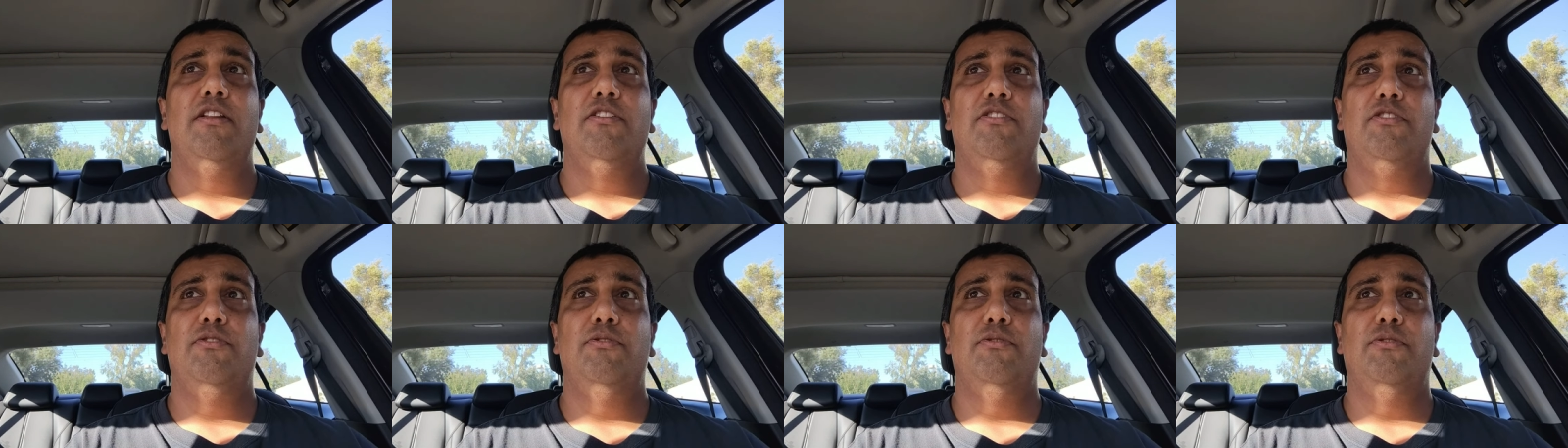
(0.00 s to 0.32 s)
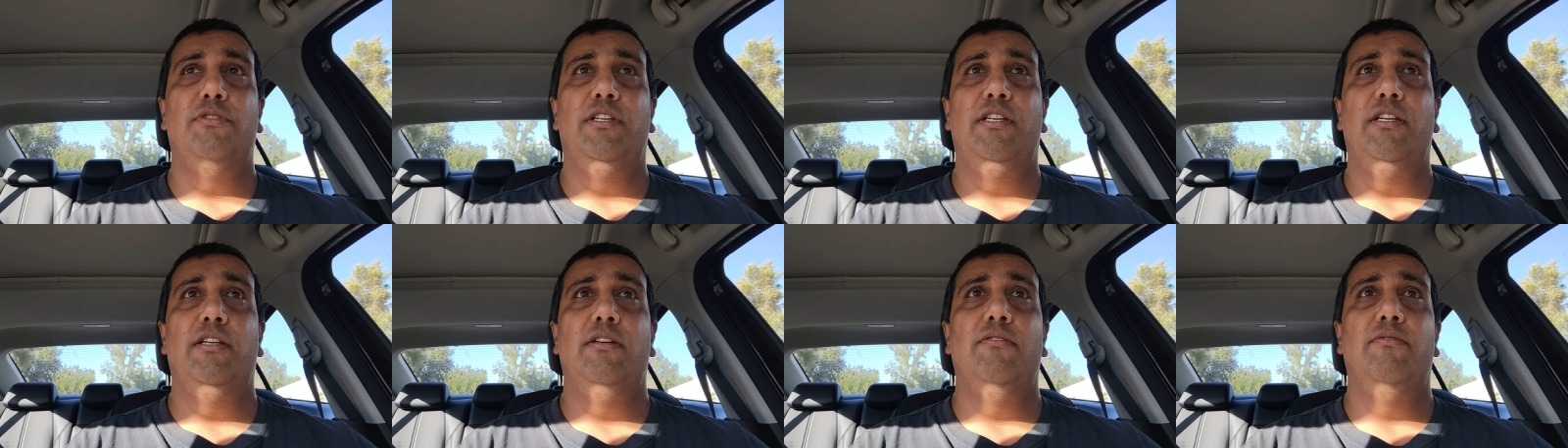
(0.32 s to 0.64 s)

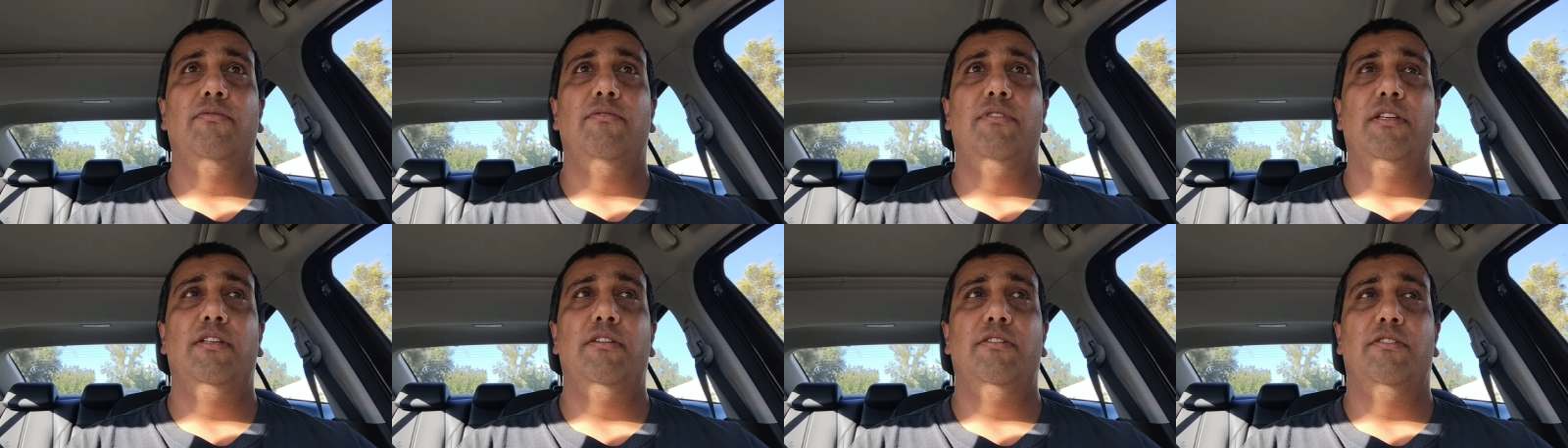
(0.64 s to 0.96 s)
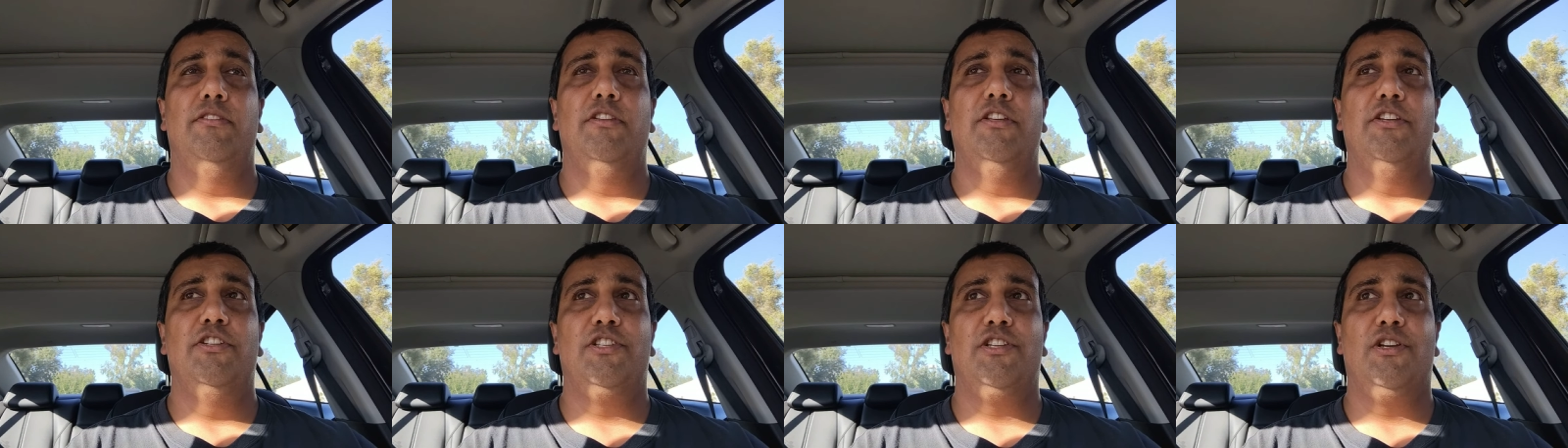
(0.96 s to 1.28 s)
to give
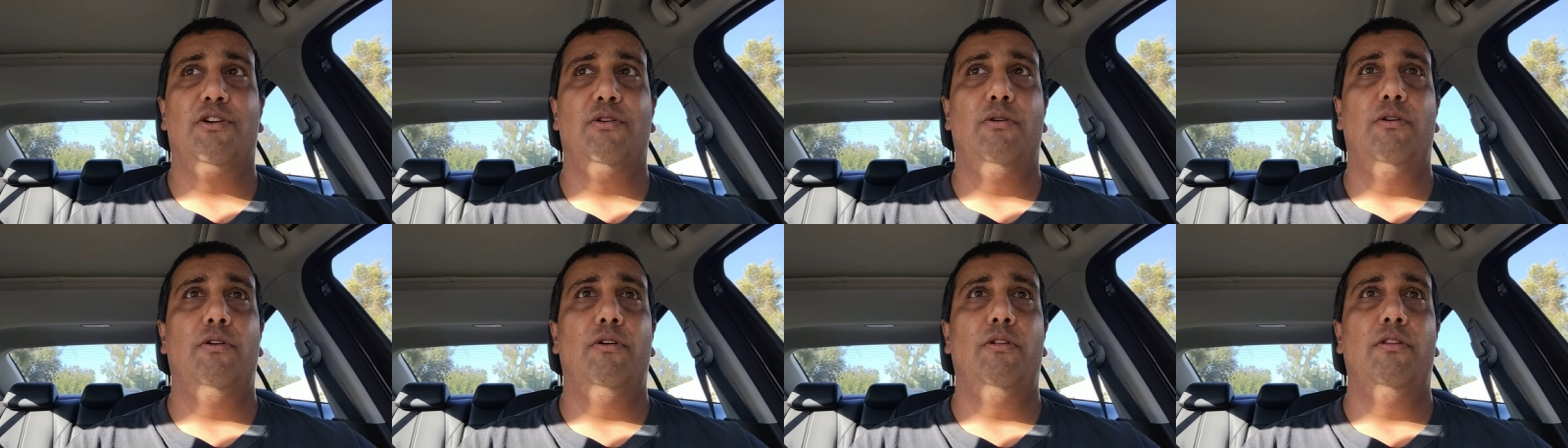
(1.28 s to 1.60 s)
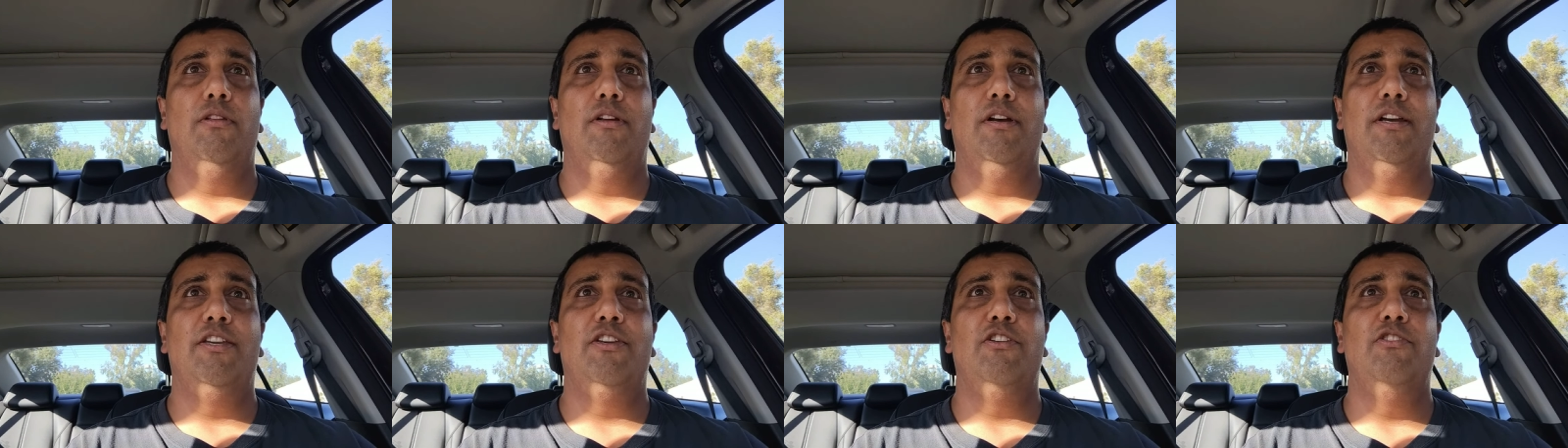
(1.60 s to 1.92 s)
the, the
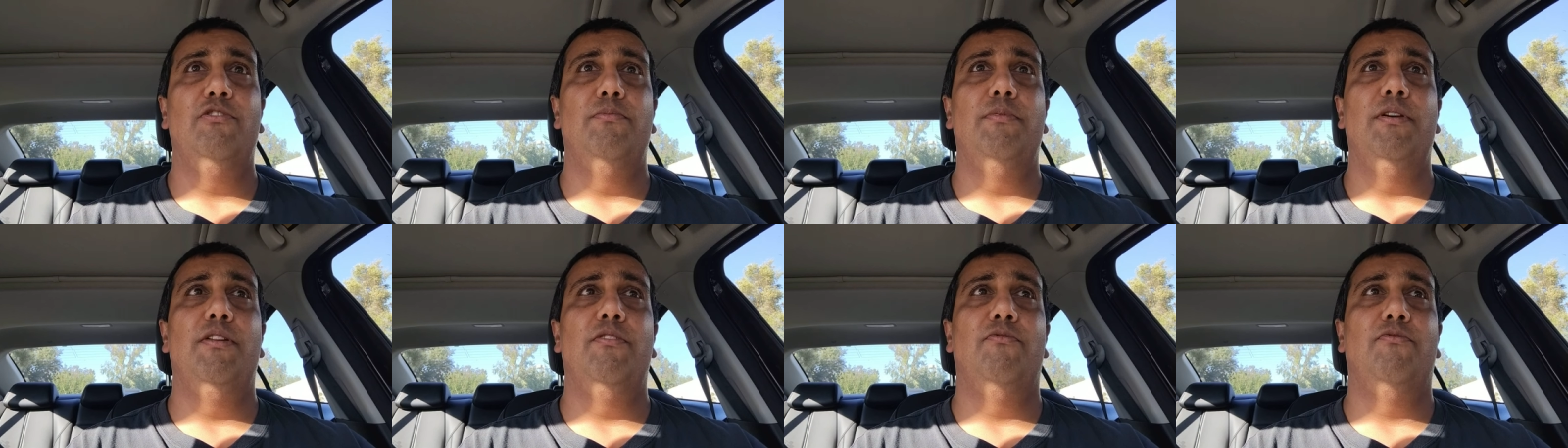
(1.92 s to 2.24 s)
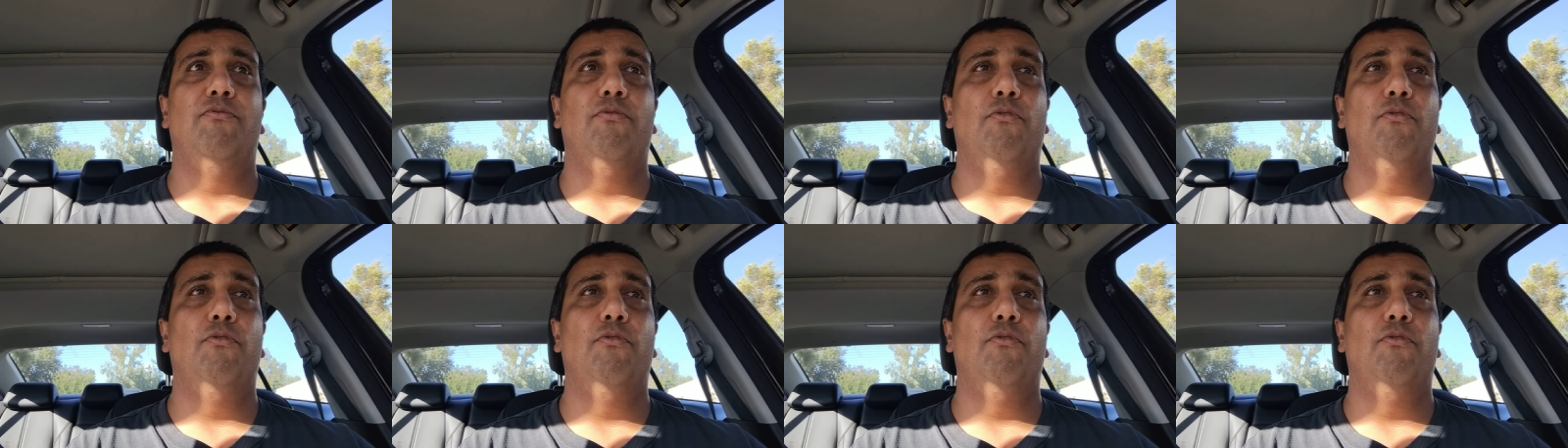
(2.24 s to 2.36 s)
Skrull a human